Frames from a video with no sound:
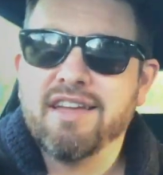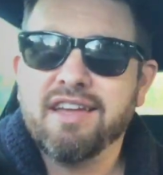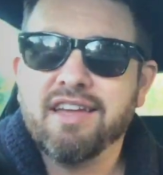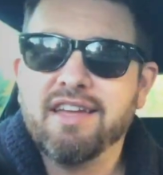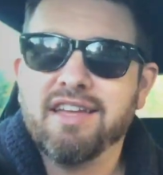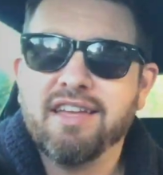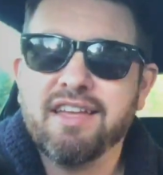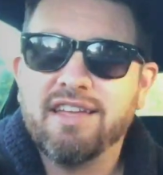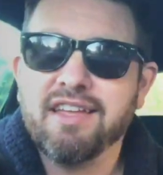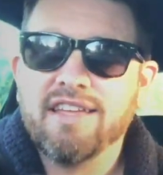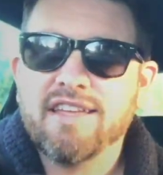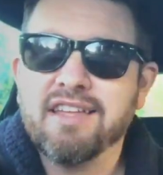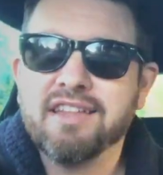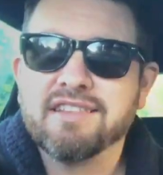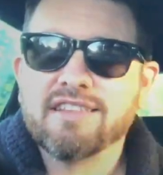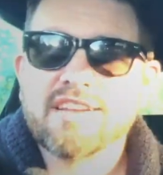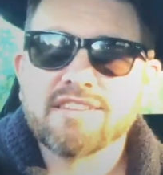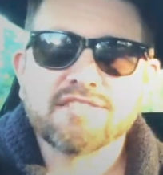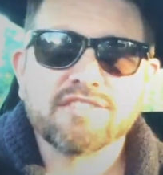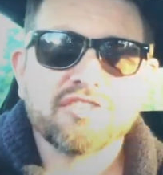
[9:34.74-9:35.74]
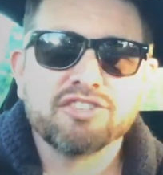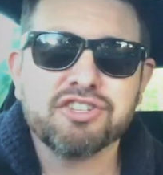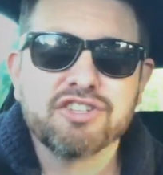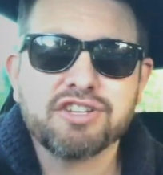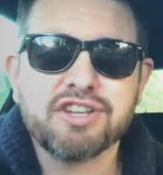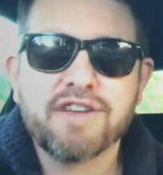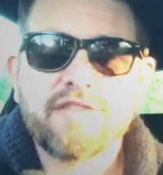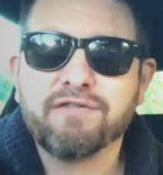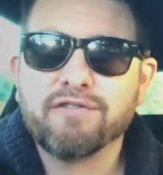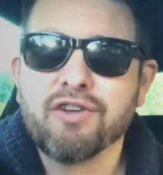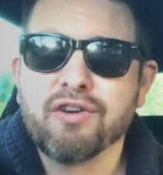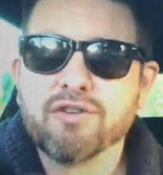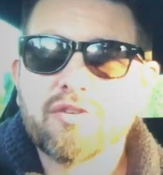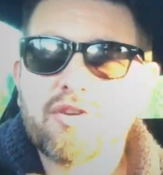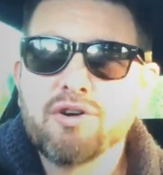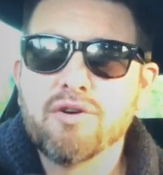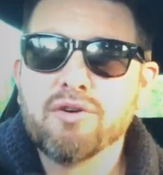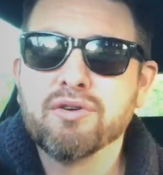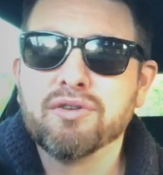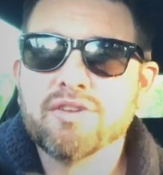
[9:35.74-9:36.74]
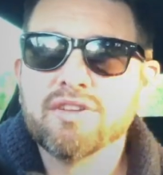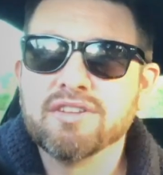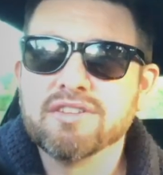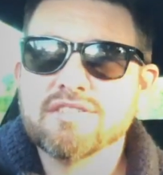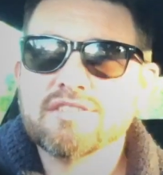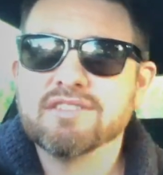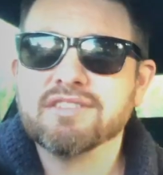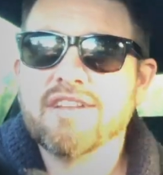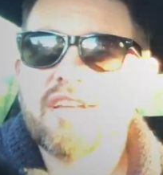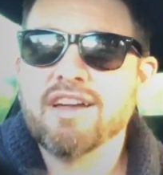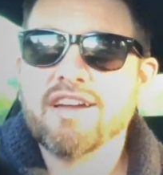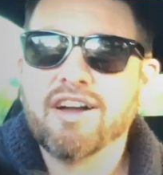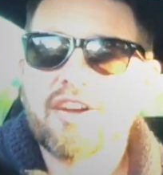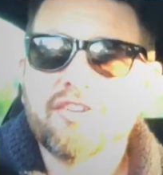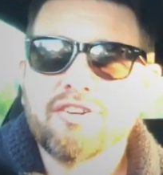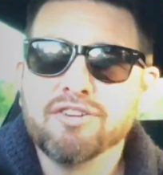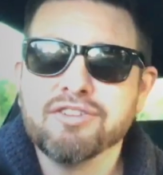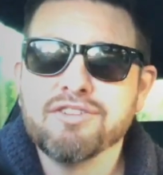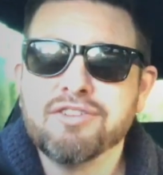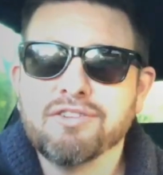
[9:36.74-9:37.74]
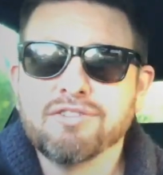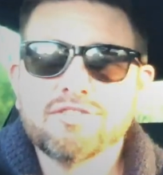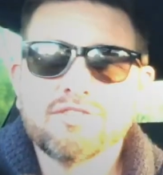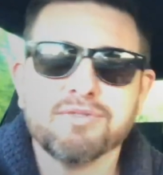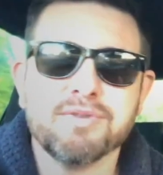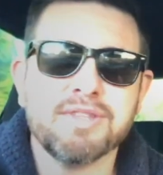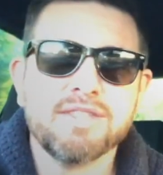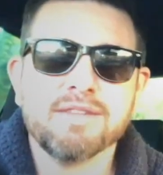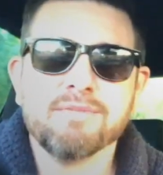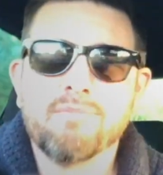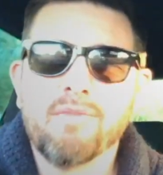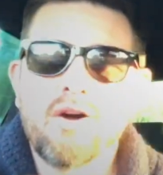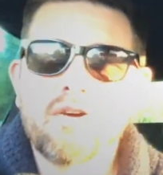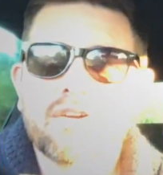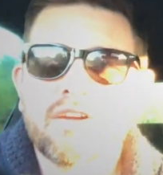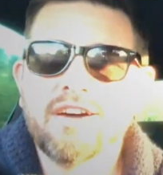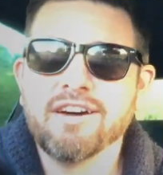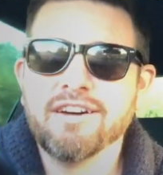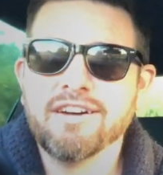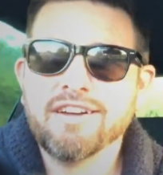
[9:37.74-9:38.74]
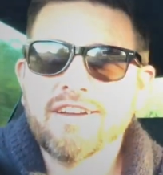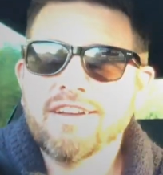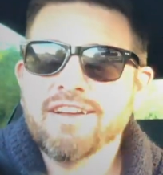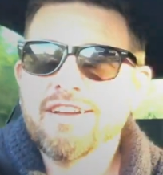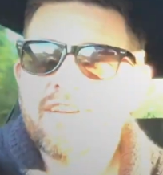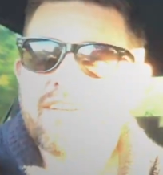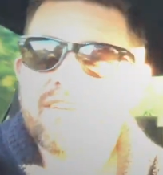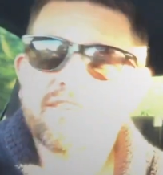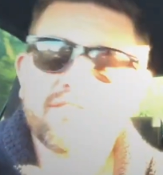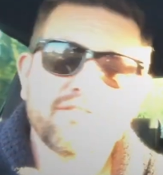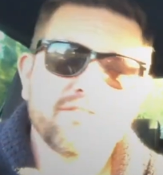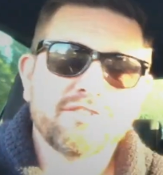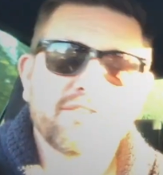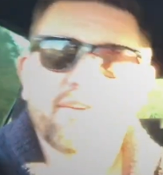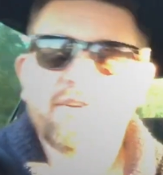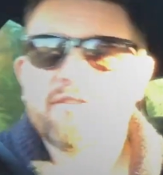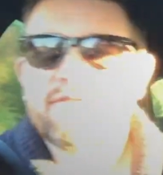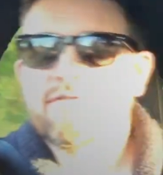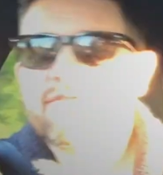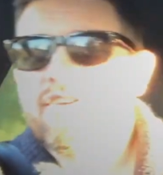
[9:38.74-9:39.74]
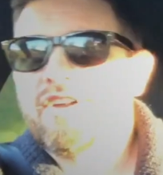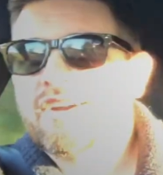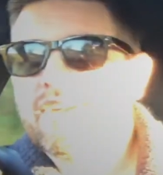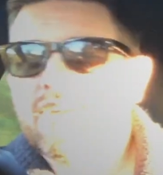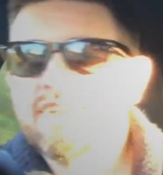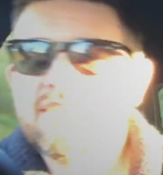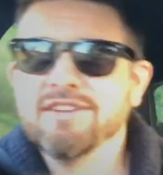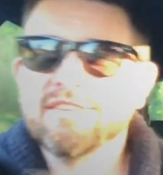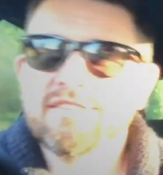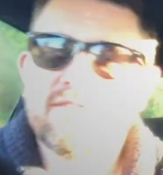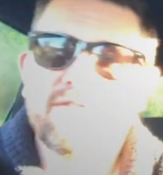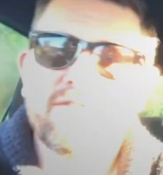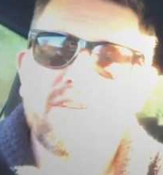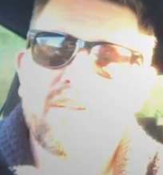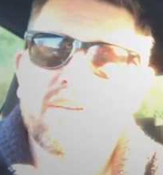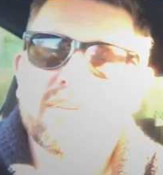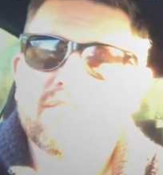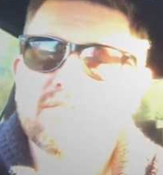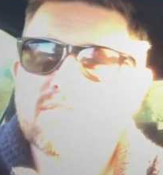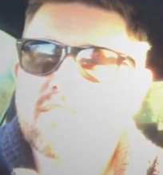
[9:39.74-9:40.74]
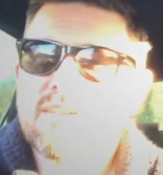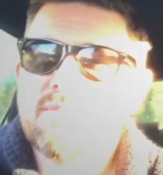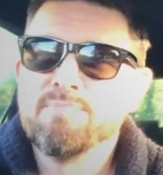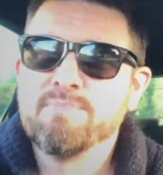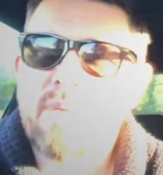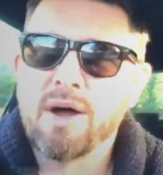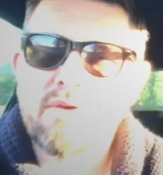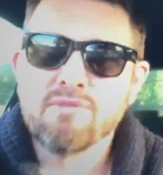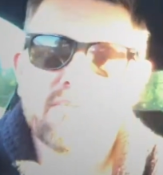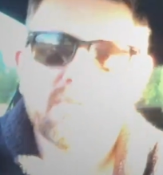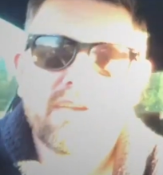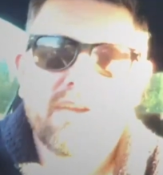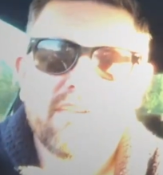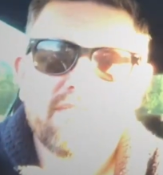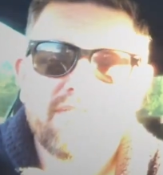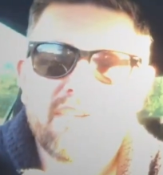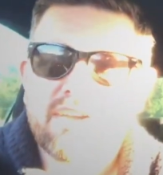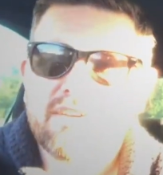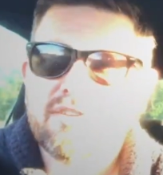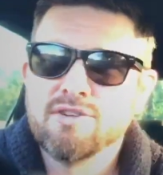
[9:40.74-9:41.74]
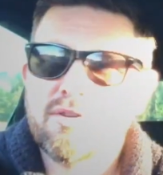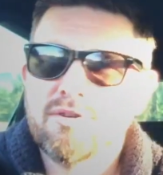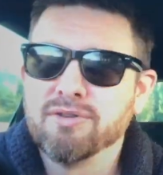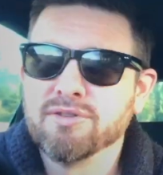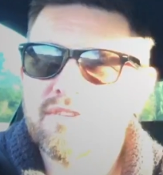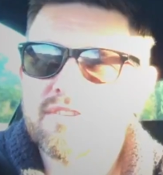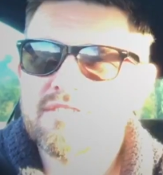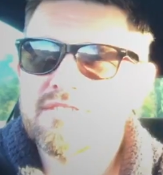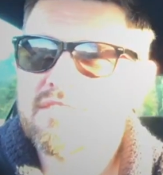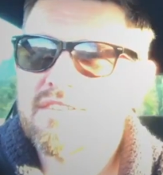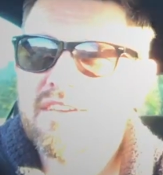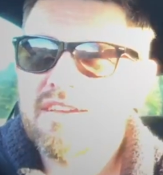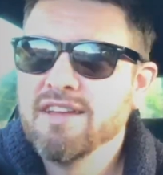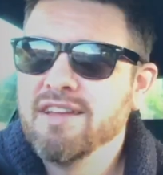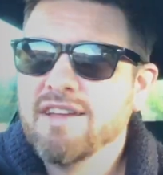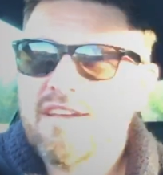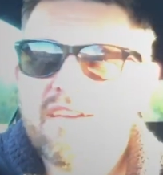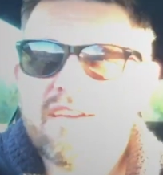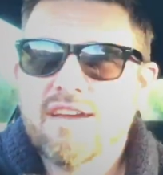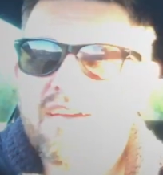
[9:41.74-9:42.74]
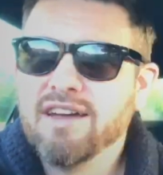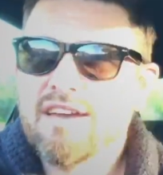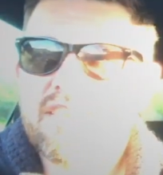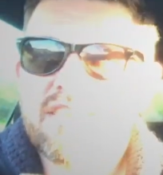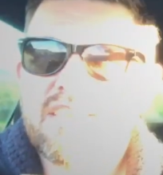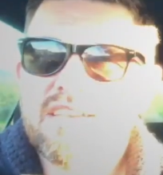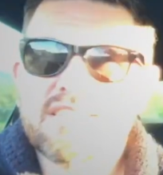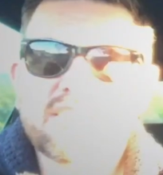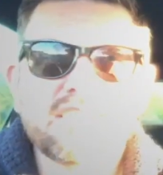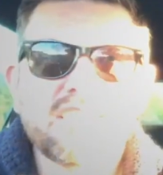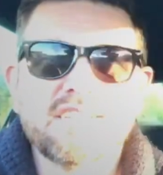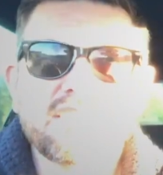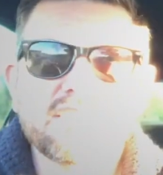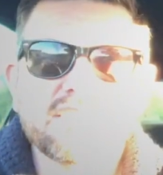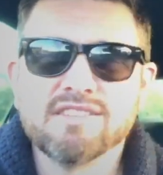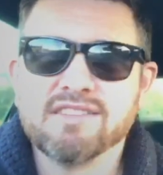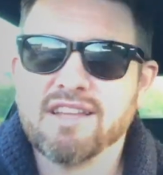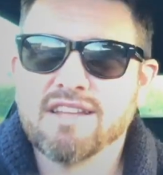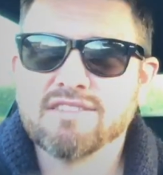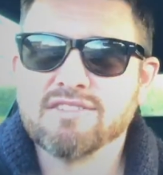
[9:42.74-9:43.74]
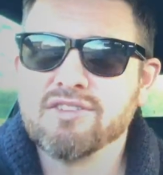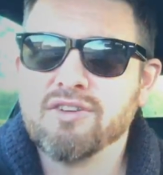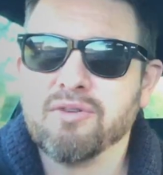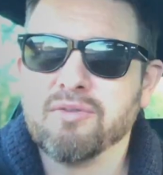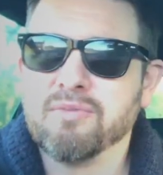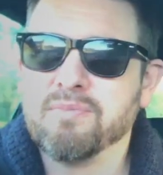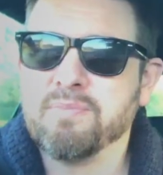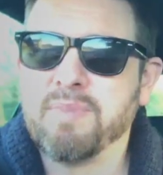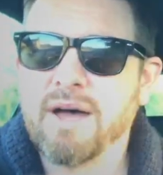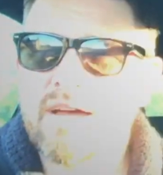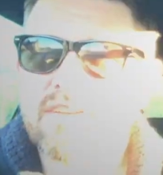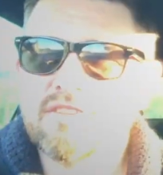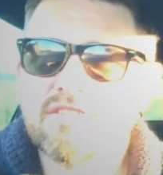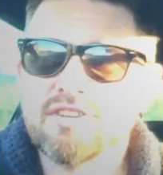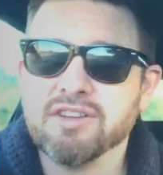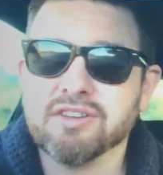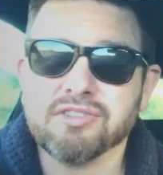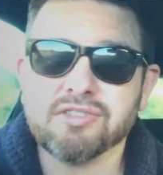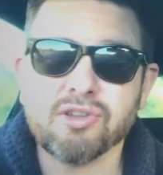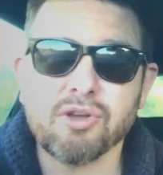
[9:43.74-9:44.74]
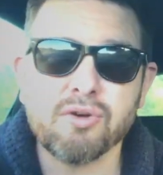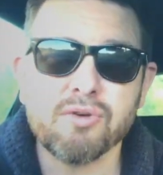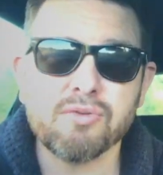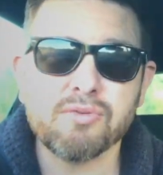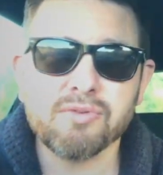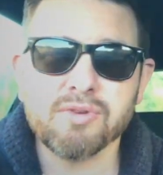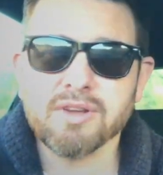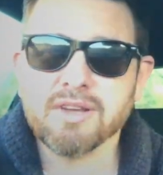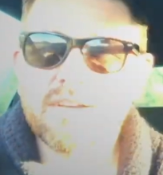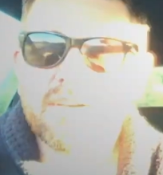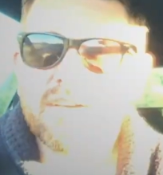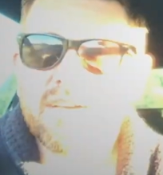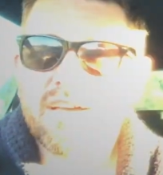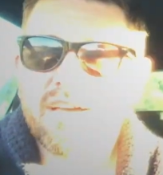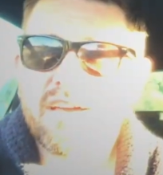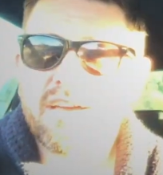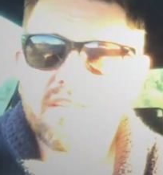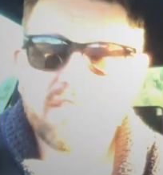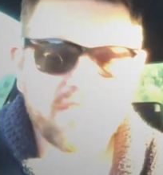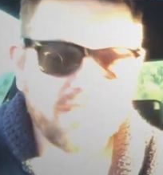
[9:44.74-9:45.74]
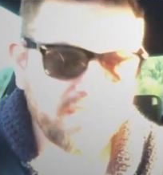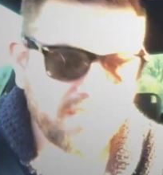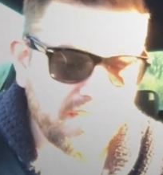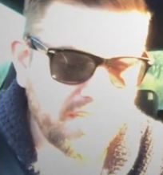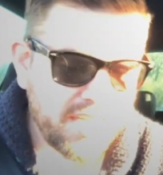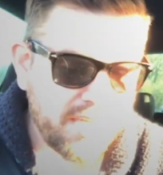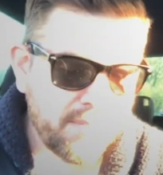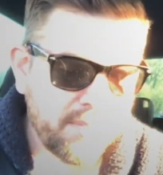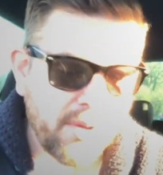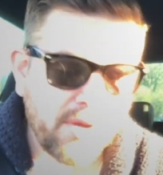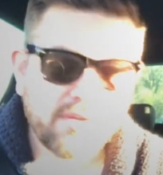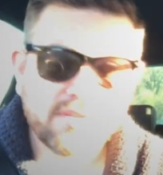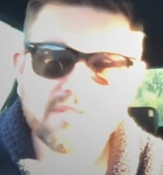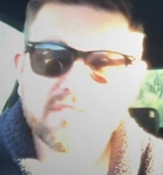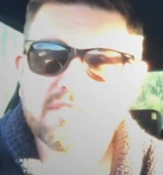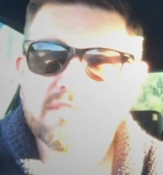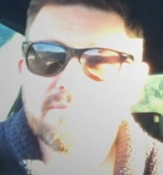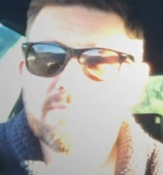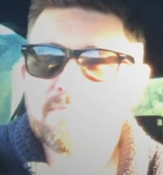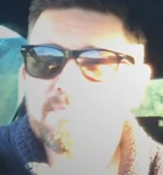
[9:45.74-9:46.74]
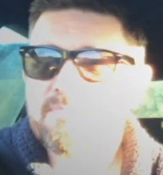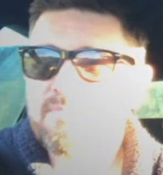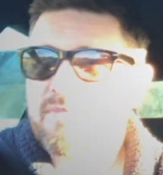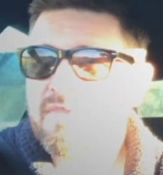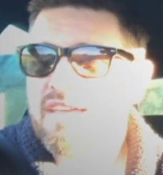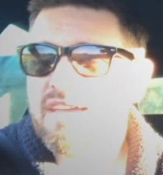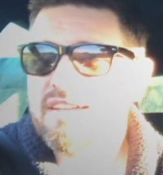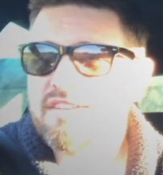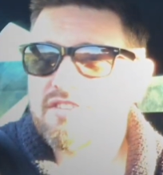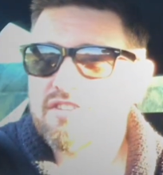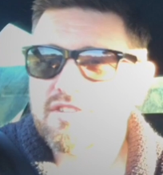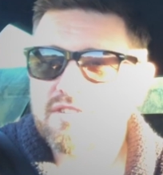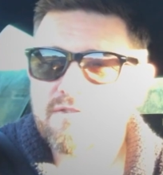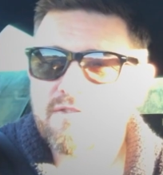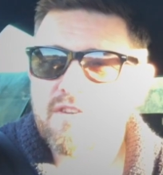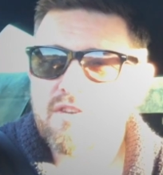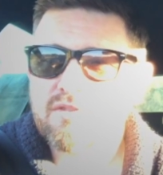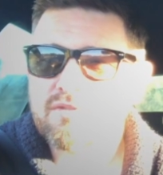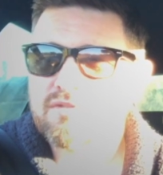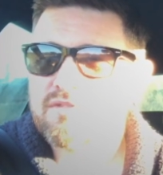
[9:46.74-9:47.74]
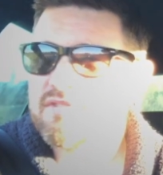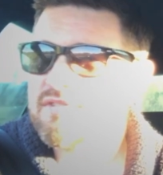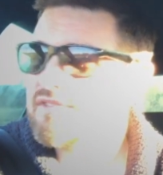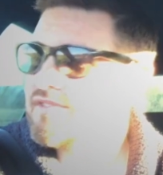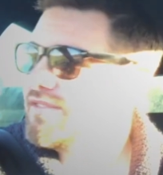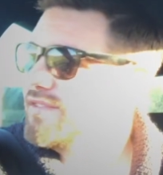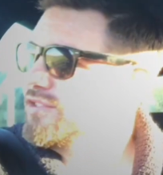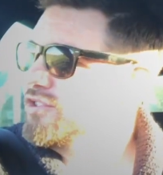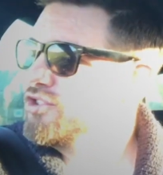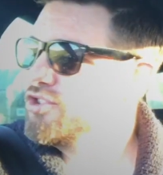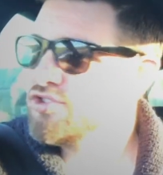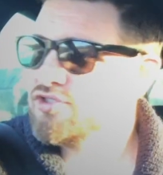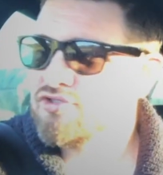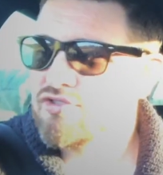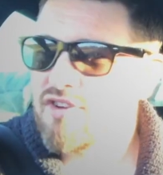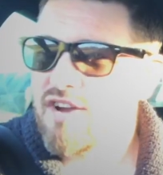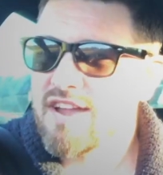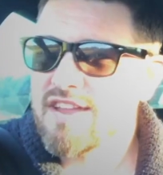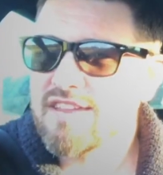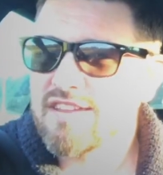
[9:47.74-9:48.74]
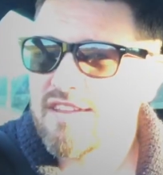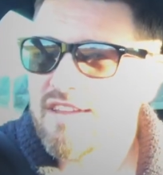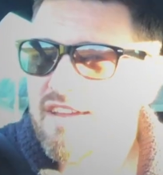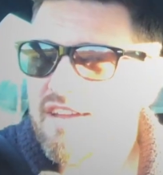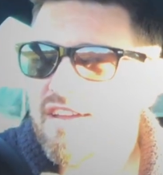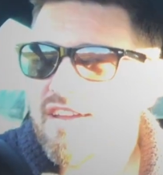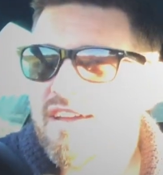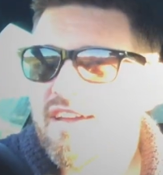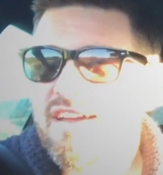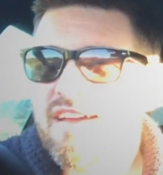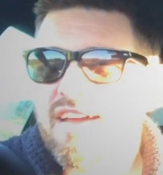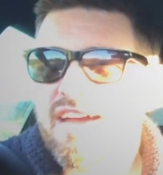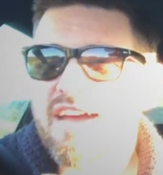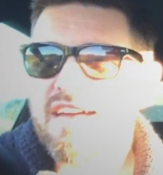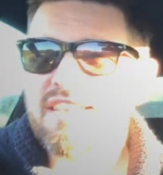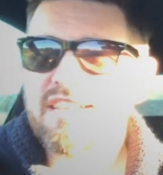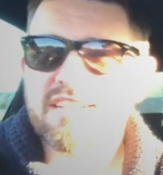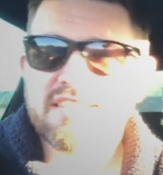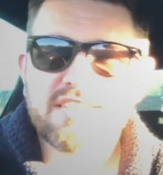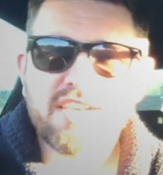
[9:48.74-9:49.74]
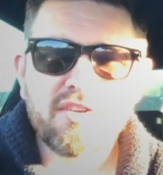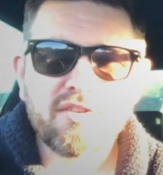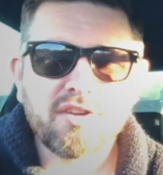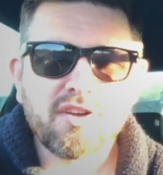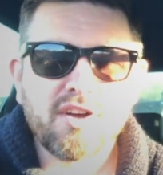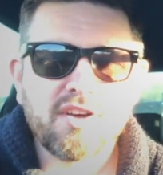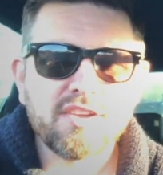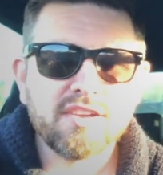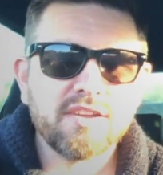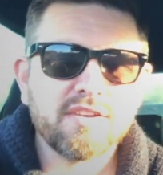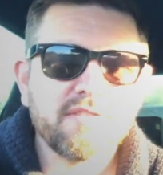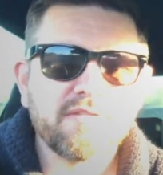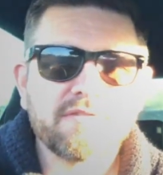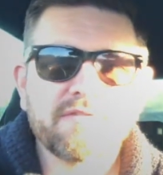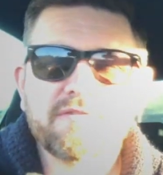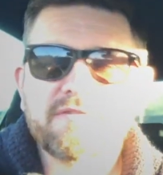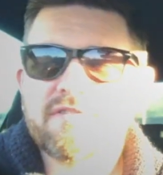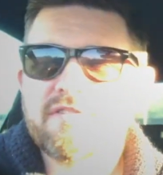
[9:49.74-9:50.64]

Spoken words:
It doesn't shift on corners like I got used to in the Mokka. Sort of like it felt like I was in a boat going around corners. This thing just does not budge at all. The gearbox, it just feels straight, and there's no kind of